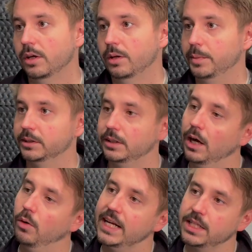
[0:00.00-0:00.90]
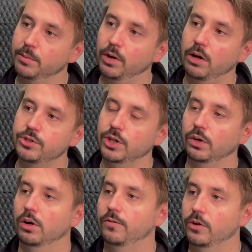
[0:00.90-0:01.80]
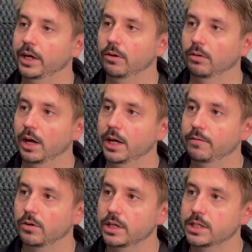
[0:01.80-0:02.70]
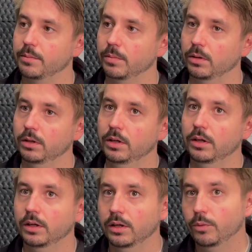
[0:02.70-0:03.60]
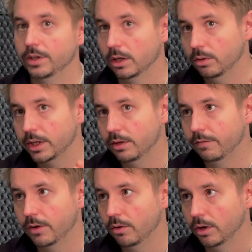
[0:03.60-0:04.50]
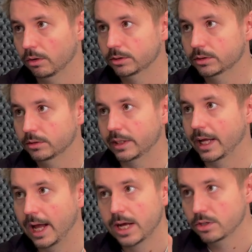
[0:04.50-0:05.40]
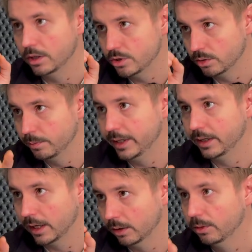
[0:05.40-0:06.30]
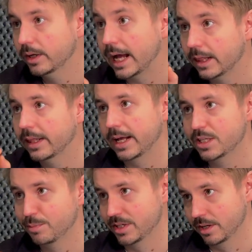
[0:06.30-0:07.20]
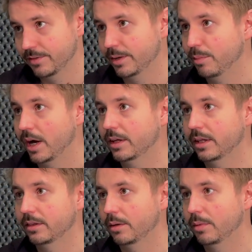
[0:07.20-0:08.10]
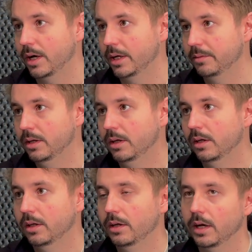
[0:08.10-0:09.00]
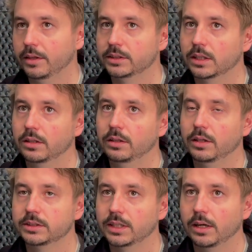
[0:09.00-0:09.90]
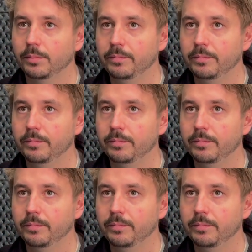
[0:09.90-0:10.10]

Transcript: because now as they browse your offering online, for example, when they look into photos, they can actually zoom in and look at that specific bike that they're buying. There's a